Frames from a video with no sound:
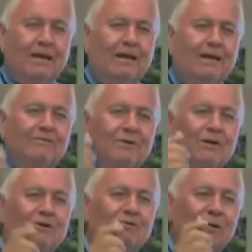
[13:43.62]
Now, if
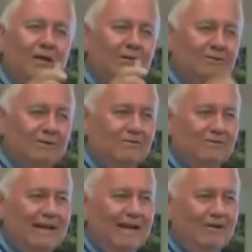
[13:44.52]
you could shrink
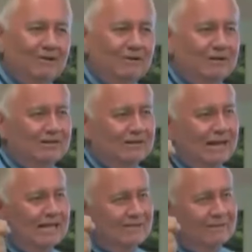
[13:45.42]
yourself down to the
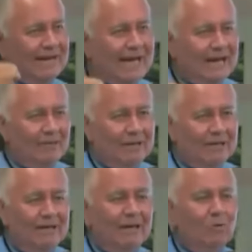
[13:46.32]
size of an atom
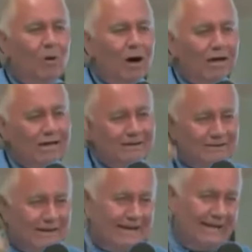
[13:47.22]
and literally walk
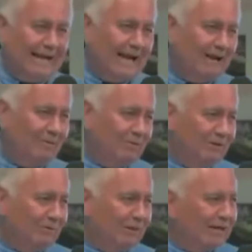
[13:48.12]
inside the atom
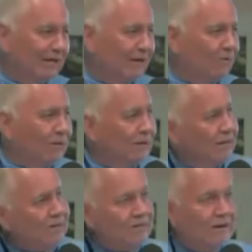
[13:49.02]
and be in there with
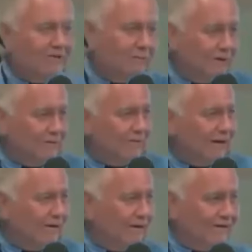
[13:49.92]
the electrons buzzing
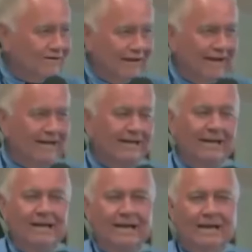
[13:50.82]
around outside